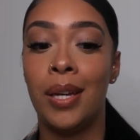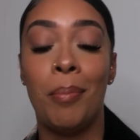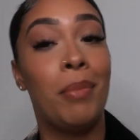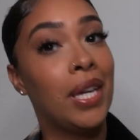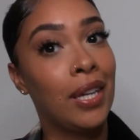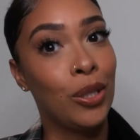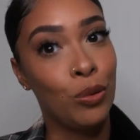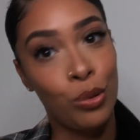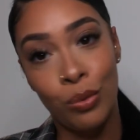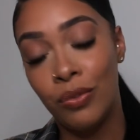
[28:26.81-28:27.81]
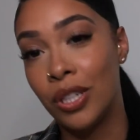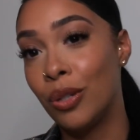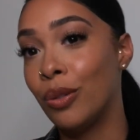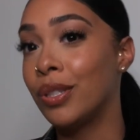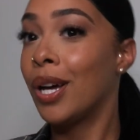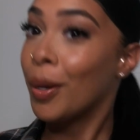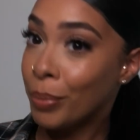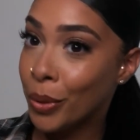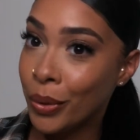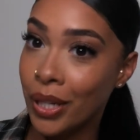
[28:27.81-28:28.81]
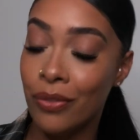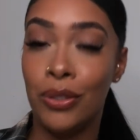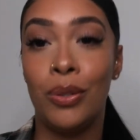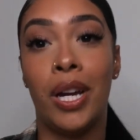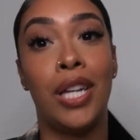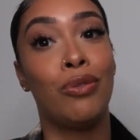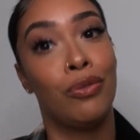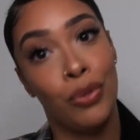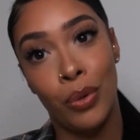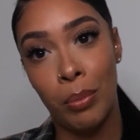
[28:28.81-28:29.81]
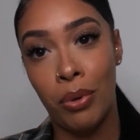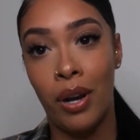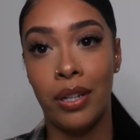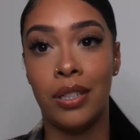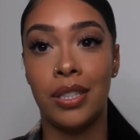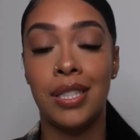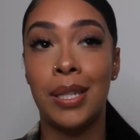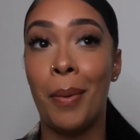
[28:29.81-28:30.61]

making YouTube videos, uploading it for you guys, reviewing products,